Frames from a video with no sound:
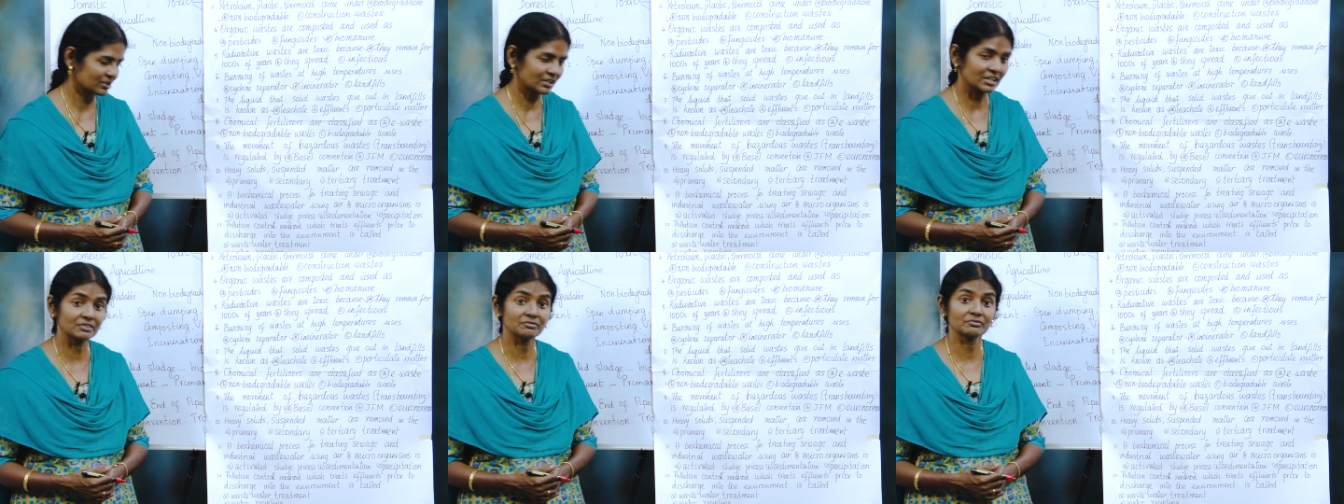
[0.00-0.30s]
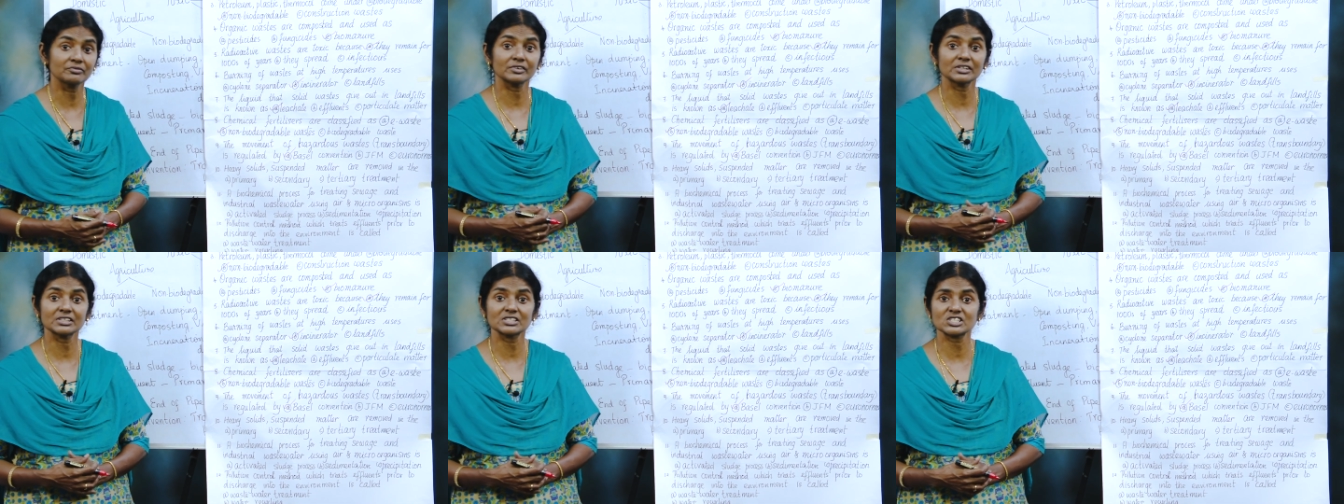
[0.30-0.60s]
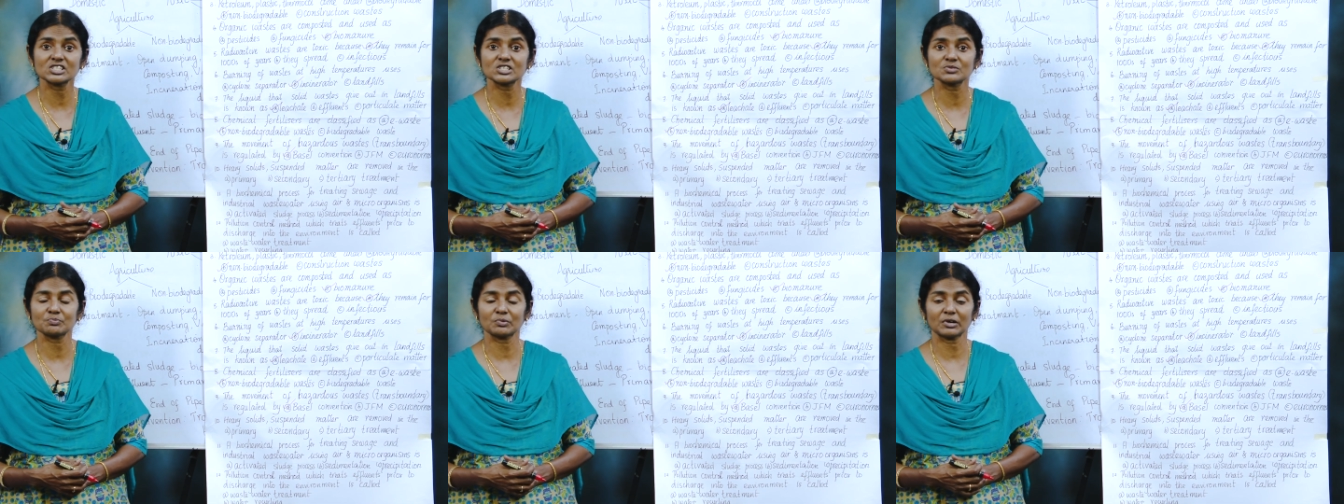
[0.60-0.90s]
in
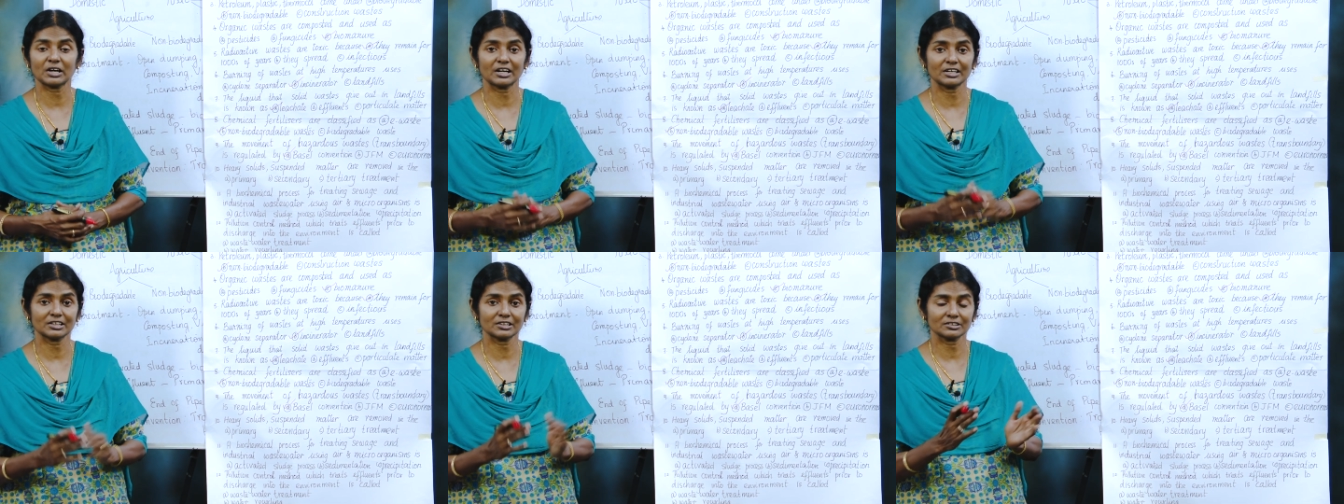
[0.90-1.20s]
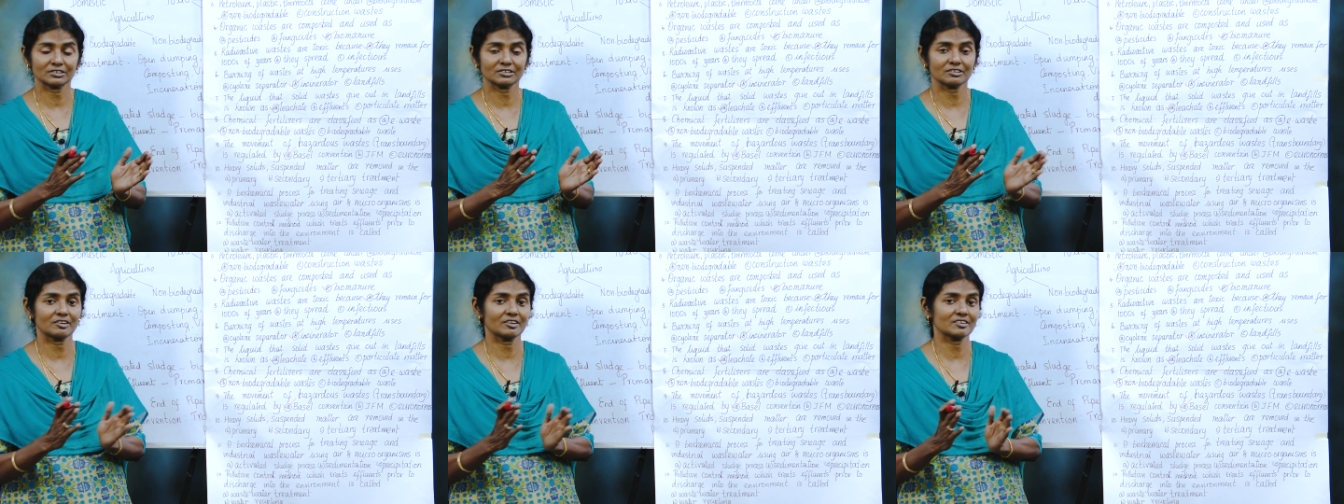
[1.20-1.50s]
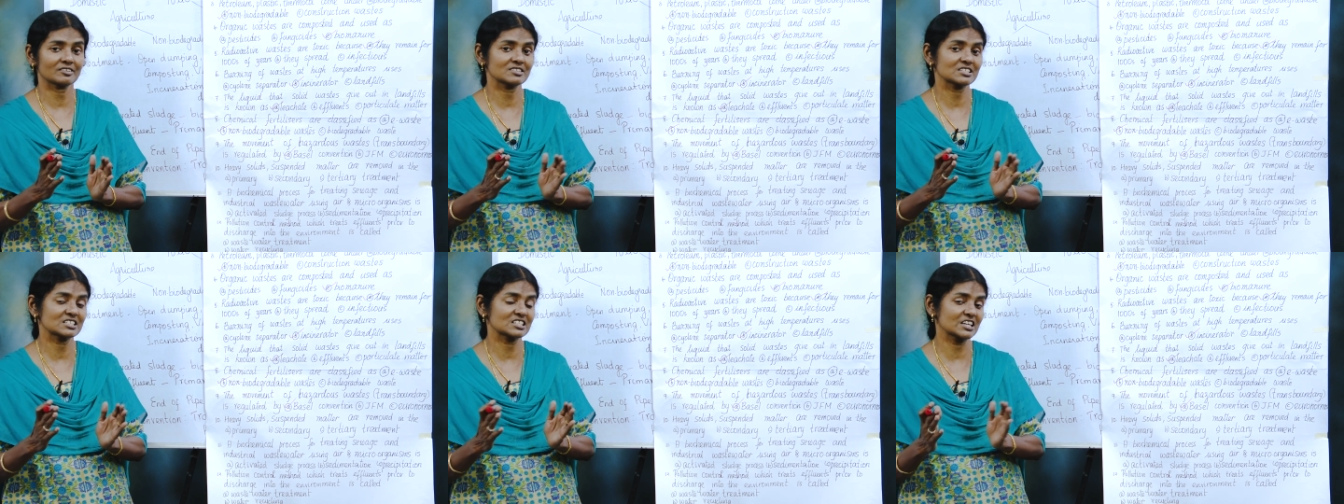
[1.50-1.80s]
which part
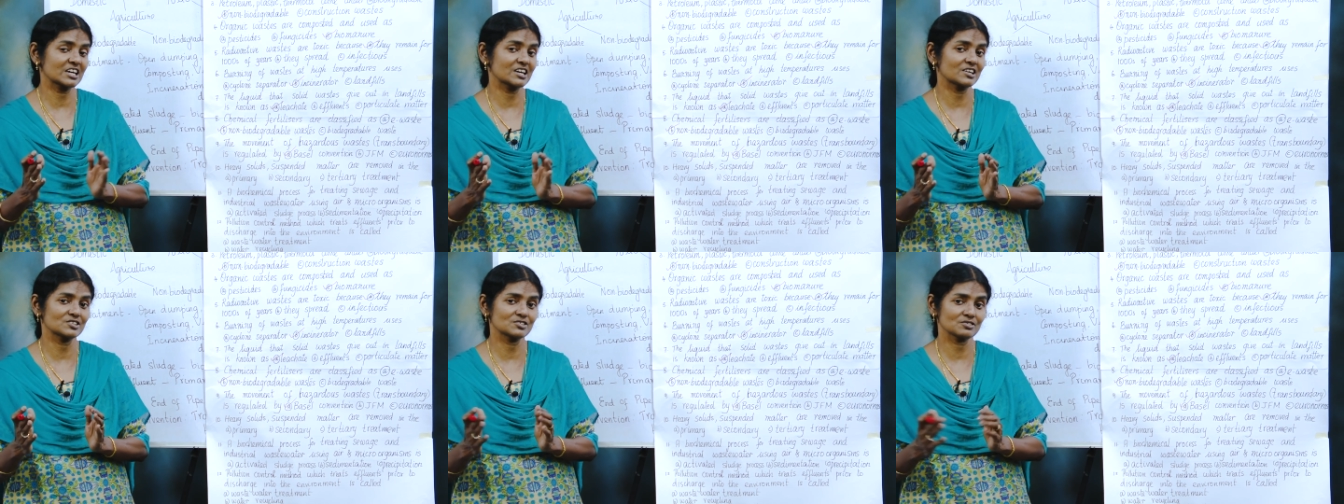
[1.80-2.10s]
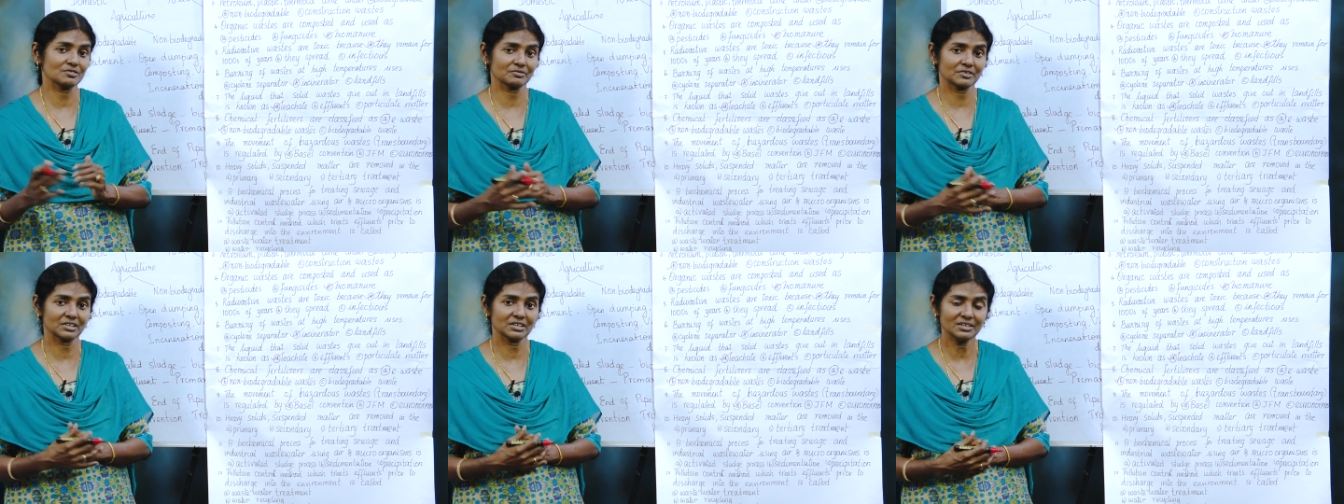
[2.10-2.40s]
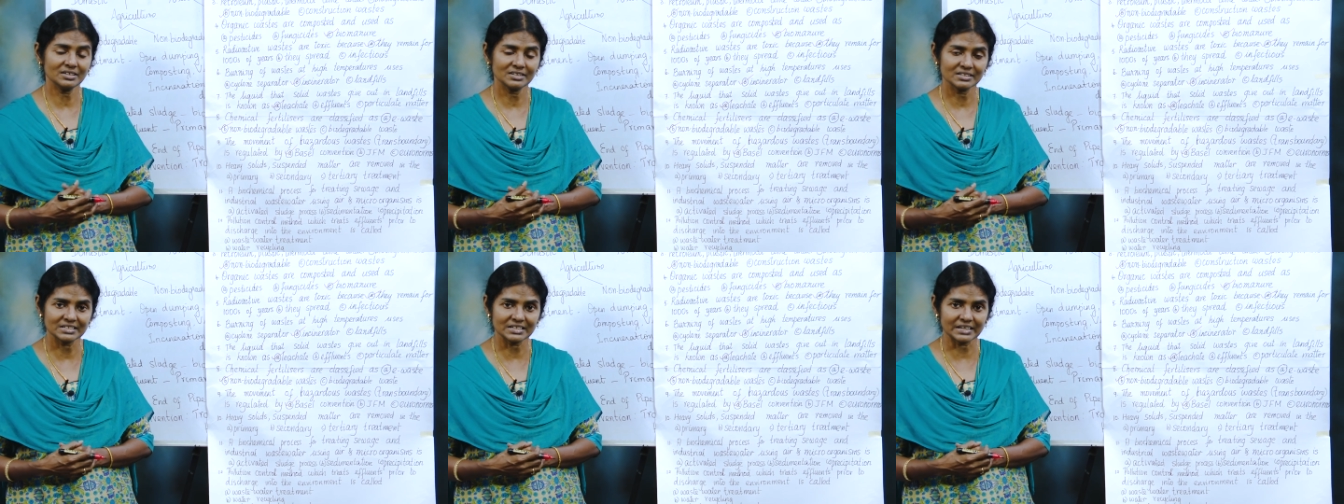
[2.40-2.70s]
or stage of
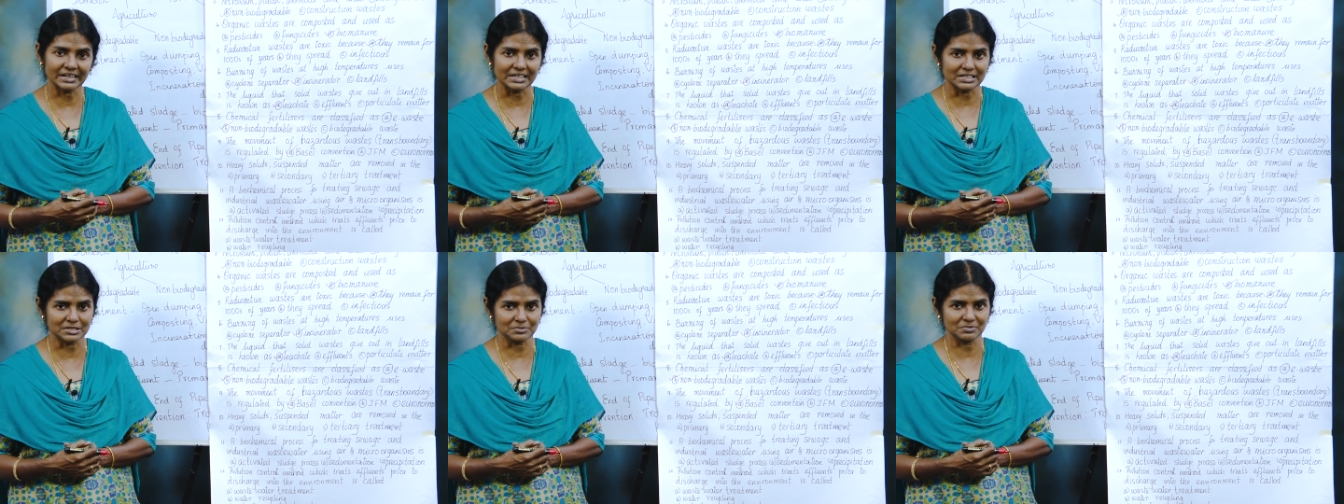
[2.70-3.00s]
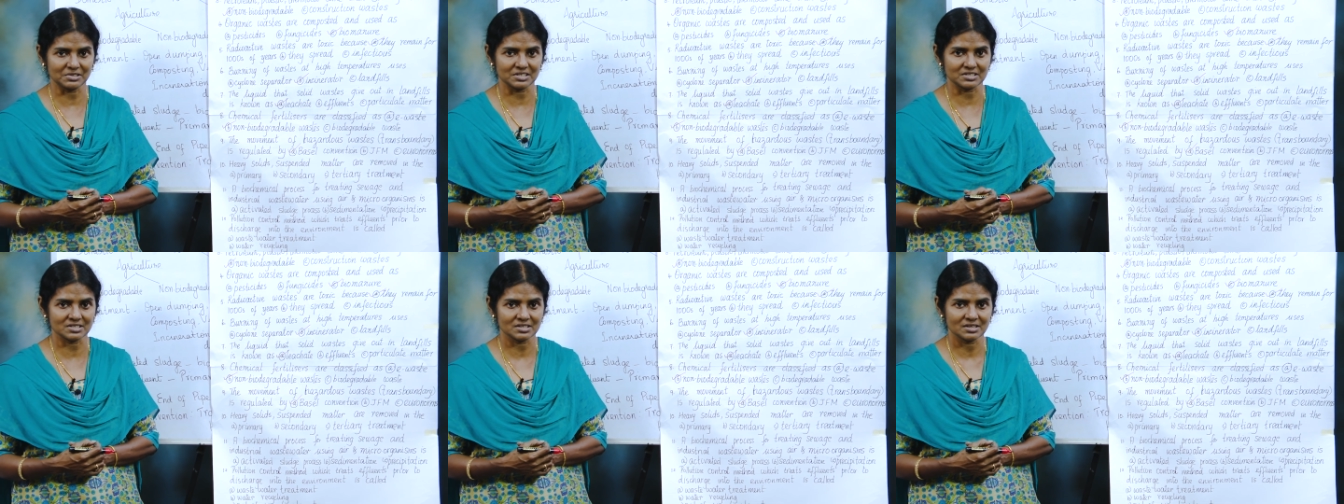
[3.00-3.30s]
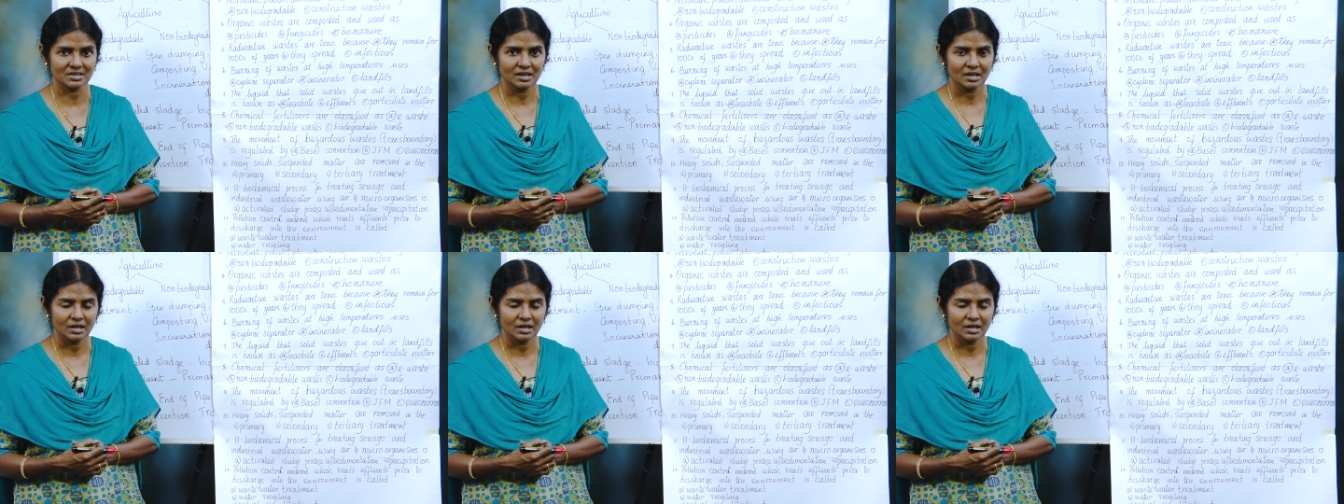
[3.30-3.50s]
the treatment.